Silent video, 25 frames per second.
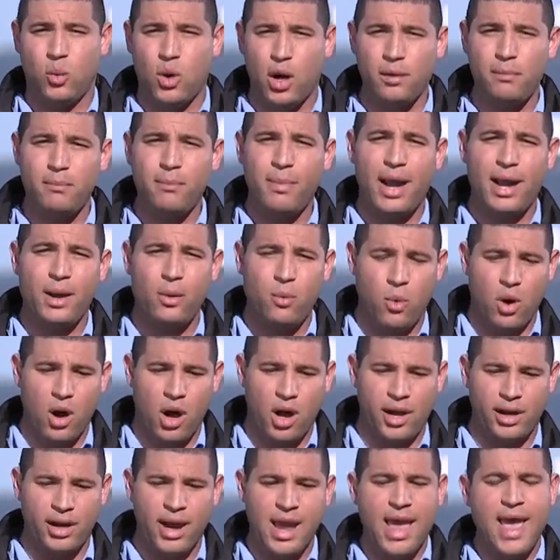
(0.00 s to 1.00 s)
one by
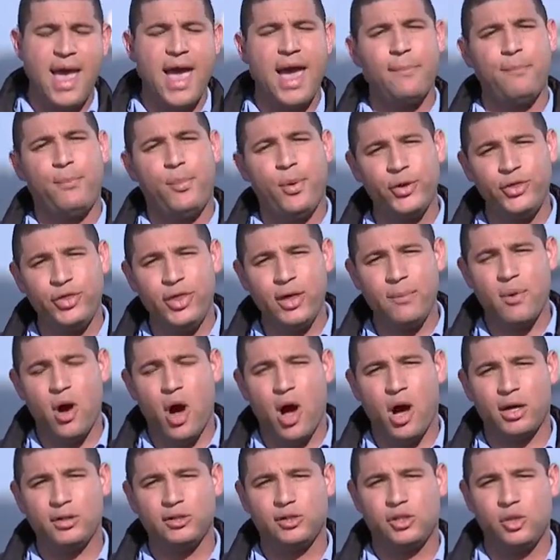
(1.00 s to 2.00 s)
one and put them
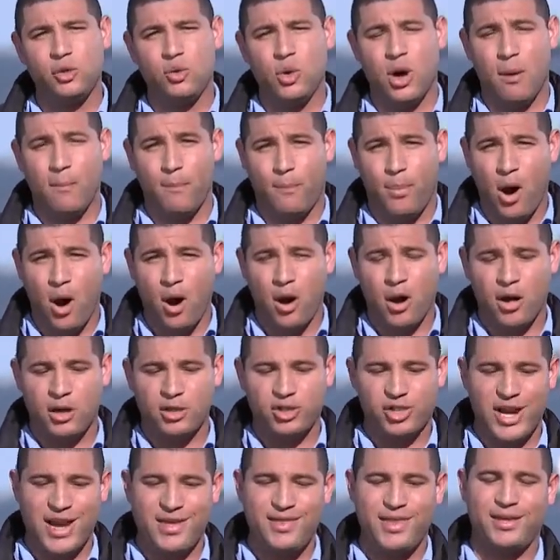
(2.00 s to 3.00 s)
onto a
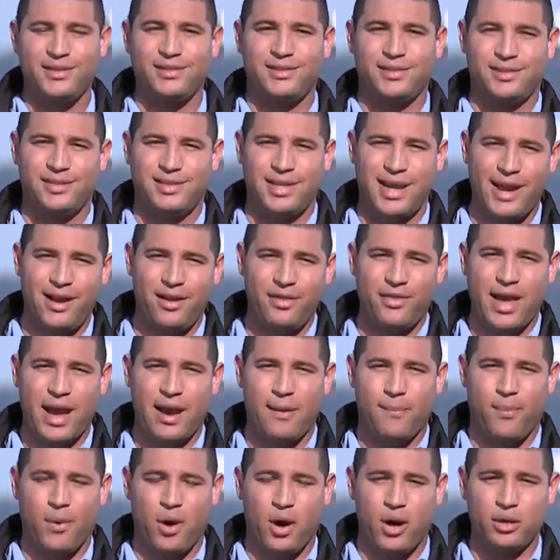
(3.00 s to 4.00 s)
barge and then sail
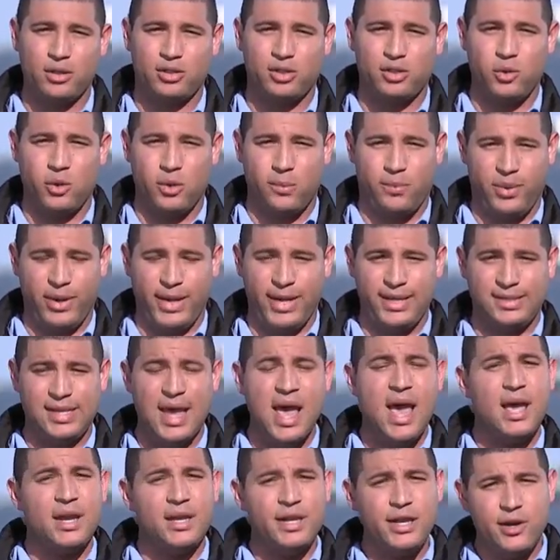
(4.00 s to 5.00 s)
that barge to a place
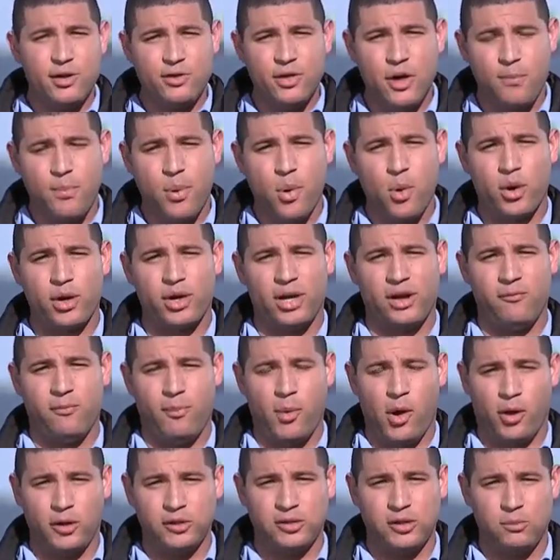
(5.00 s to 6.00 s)
near the port of
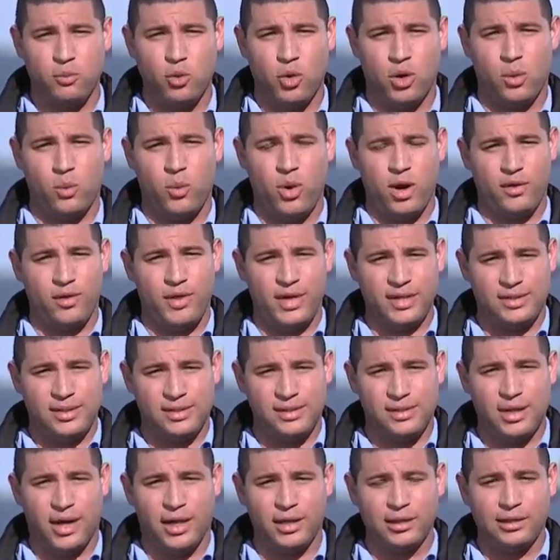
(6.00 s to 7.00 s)
Baltimore where this
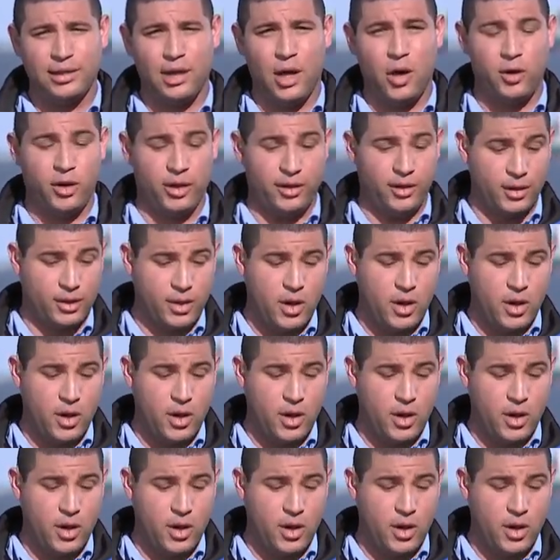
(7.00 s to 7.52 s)
is unloaded.